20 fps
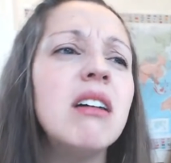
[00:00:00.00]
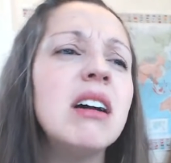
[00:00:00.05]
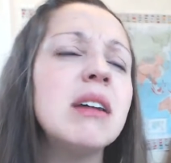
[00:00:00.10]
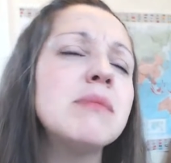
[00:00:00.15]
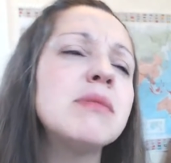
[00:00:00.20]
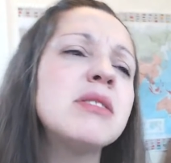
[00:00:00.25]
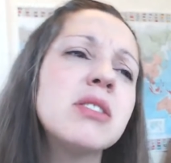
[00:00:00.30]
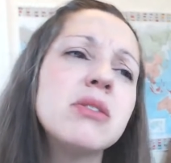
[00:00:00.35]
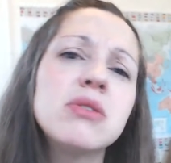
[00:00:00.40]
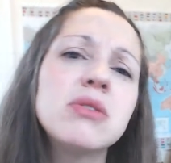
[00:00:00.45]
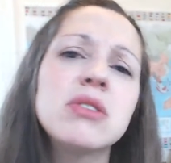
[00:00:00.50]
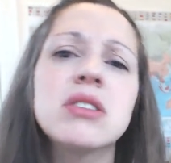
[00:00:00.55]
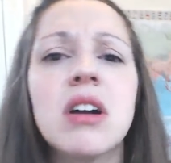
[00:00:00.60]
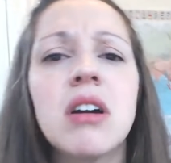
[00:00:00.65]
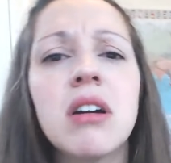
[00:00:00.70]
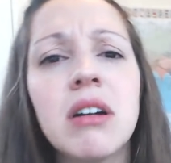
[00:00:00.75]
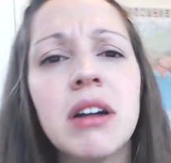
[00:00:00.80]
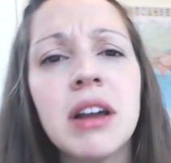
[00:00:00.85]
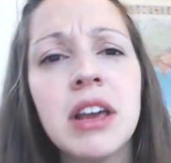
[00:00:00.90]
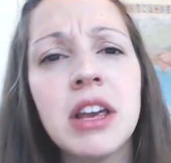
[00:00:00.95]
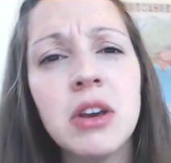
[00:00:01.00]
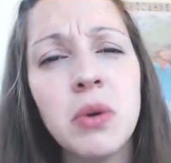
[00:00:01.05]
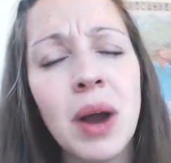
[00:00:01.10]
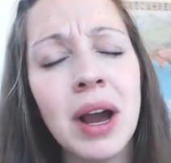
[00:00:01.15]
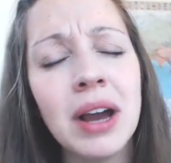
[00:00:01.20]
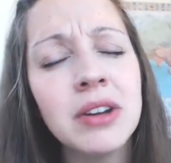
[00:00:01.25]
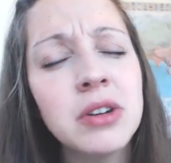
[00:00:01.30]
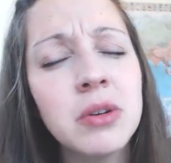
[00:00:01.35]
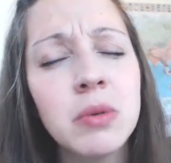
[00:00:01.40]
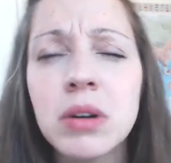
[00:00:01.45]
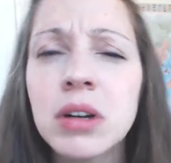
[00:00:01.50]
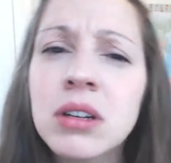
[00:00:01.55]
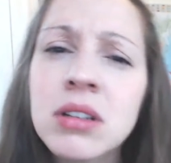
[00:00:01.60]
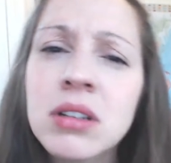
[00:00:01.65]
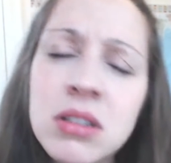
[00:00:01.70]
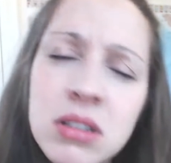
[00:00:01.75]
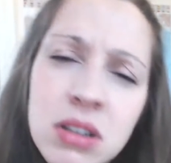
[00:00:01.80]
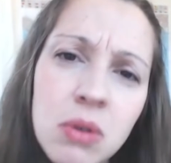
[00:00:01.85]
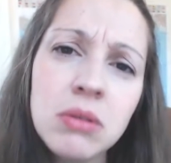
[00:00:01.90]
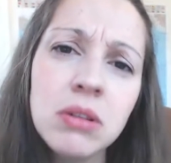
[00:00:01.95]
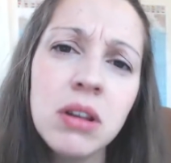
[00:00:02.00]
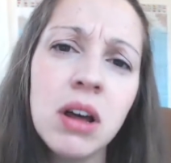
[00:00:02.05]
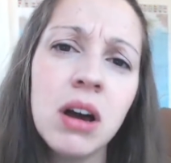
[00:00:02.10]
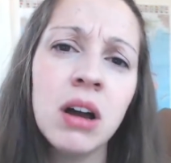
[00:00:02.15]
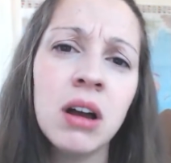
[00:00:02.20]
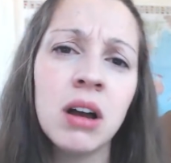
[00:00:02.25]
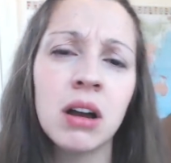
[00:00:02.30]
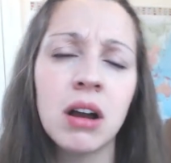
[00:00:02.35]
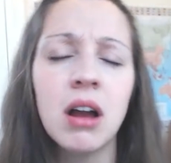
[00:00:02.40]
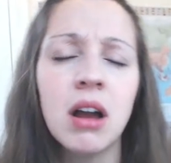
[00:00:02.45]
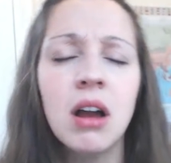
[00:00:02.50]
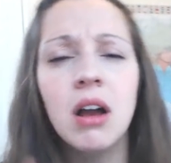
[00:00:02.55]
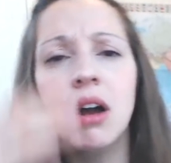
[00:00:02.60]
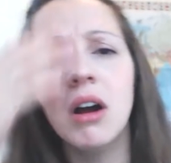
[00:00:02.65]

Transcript: I'm so sorry you had to work so long.